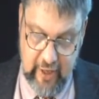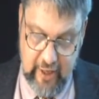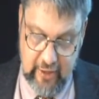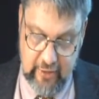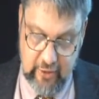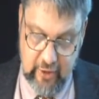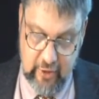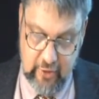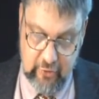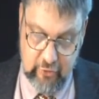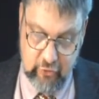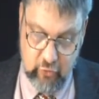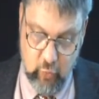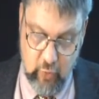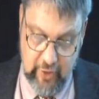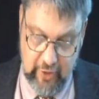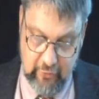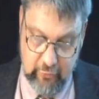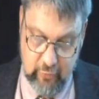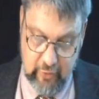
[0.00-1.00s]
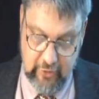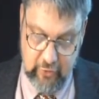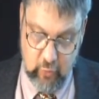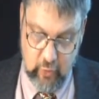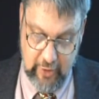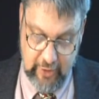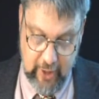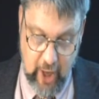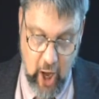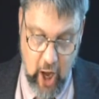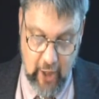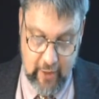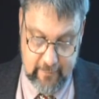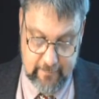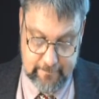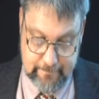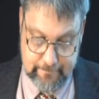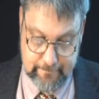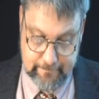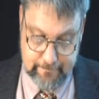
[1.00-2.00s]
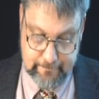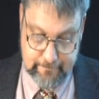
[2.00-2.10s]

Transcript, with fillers: and 23:29.